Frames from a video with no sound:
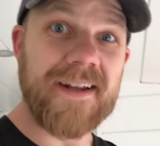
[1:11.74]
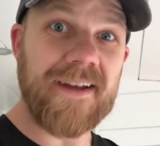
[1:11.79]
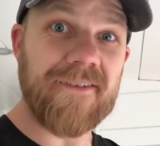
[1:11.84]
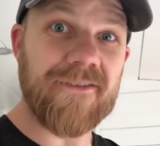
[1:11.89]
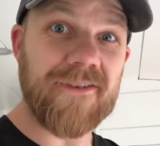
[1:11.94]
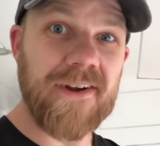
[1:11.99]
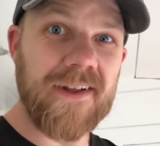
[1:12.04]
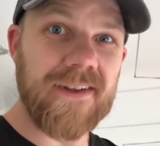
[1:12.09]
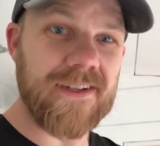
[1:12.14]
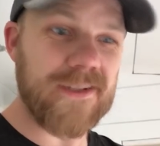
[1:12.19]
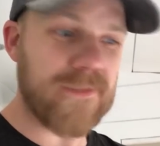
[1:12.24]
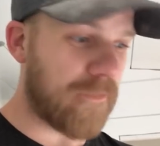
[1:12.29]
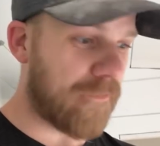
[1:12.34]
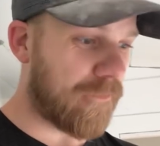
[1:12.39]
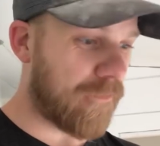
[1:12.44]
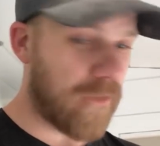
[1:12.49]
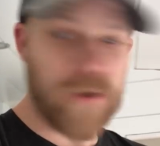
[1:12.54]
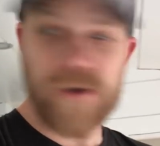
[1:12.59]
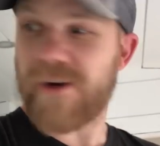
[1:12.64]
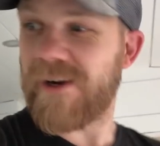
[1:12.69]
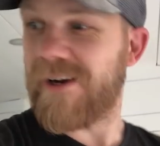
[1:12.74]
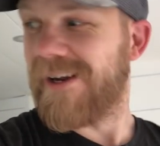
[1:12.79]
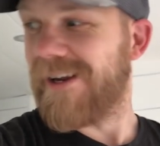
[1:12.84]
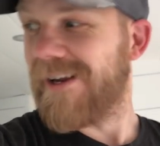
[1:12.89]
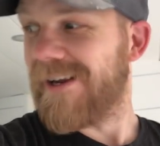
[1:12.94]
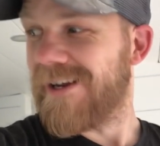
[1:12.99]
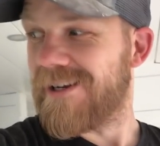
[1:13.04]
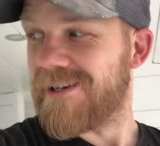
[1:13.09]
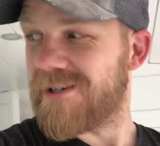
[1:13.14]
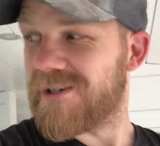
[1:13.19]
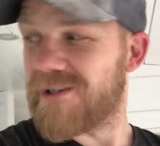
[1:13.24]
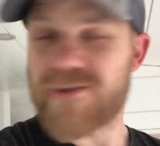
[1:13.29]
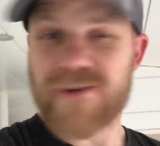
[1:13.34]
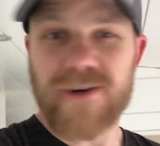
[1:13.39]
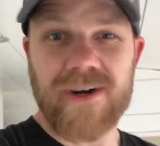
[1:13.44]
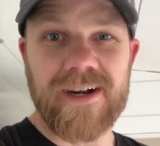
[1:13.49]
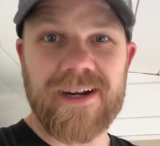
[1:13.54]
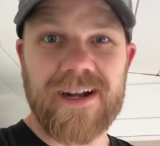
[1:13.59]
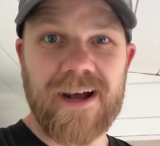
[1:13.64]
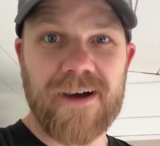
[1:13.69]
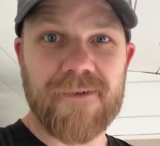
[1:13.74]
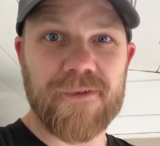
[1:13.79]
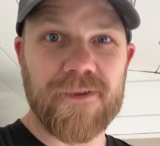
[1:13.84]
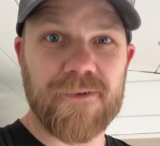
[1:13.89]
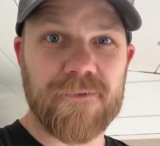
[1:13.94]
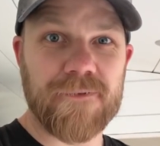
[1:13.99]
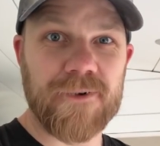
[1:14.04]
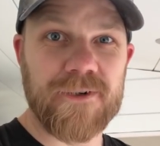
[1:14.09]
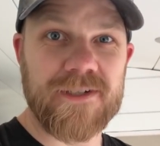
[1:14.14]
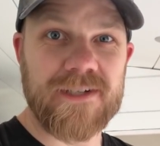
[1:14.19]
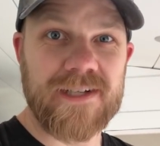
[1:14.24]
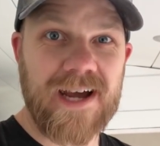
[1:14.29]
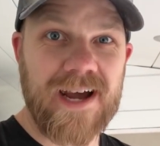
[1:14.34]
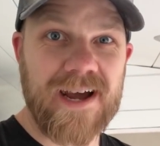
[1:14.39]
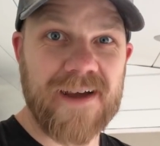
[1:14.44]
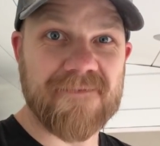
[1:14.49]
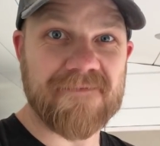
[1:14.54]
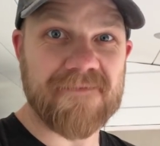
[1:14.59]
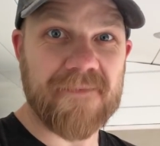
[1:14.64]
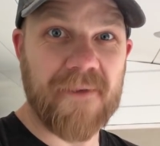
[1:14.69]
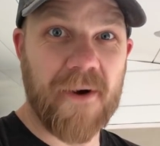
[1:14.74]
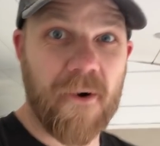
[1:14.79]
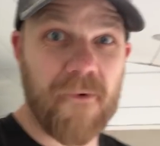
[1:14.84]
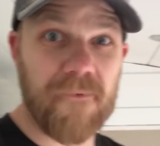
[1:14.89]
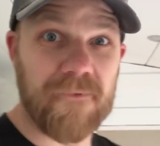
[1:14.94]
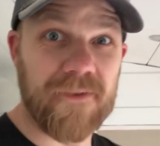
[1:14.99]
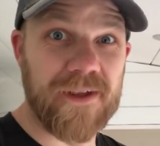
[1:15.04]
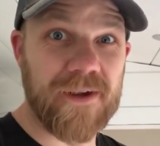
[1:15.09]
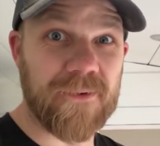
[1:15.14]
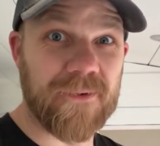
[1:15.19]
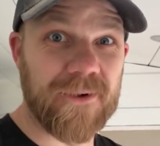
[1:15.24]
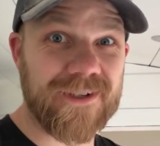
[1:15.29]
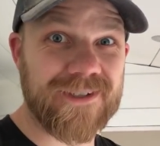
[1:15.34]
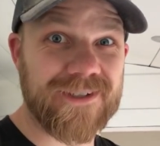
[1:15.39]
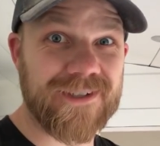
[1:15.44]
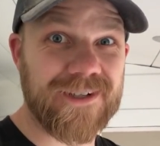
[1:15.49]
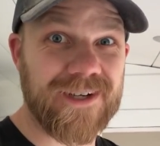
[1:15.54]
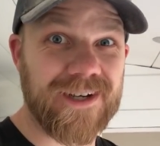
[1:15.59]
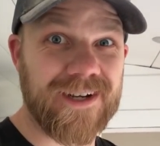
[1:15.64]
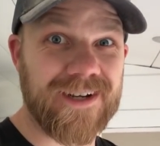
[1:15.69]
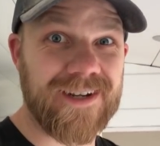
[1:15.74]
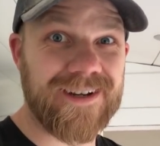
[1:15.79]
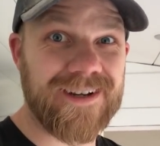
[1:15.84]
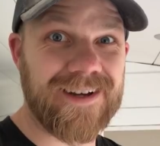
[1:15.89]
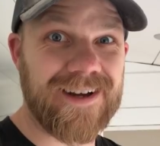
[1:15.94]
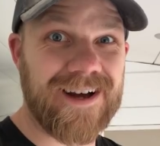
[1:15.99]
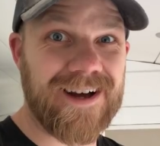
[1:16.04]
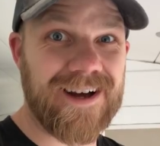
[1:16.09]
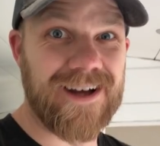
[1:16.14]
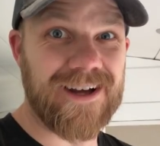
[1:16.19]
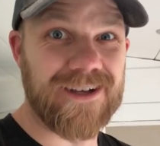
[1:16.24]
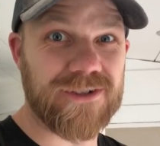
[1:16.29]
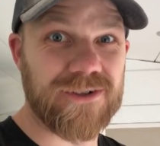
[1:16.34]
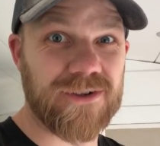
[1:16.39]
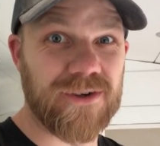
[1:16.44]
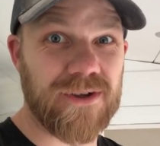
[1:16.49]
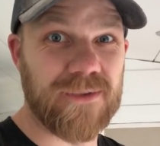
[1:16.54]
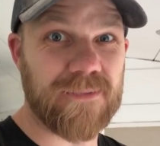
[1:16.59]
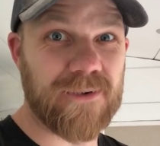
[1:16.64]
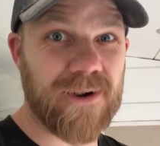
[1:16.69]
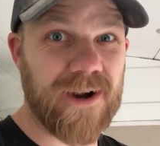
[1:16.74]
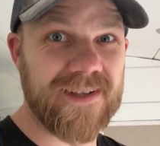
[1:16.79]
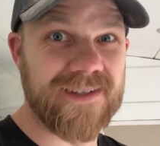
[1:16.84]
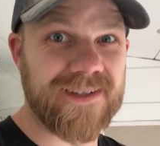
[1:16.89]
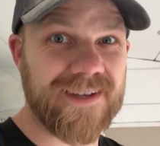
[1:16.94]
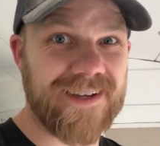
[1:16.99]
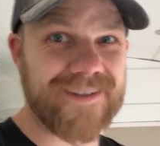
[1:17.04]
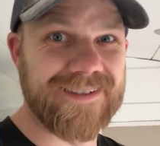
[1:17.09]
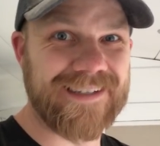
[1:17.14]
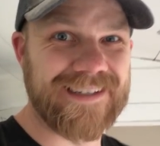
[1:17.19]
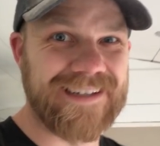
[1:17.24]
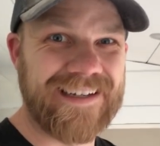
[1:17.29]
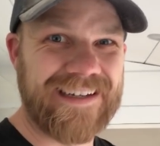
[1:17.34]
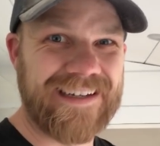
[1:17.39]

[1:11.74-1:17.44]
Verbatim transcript: Never done this before, just trying it out for the first time. Hopefully it works good. I'll show you the process.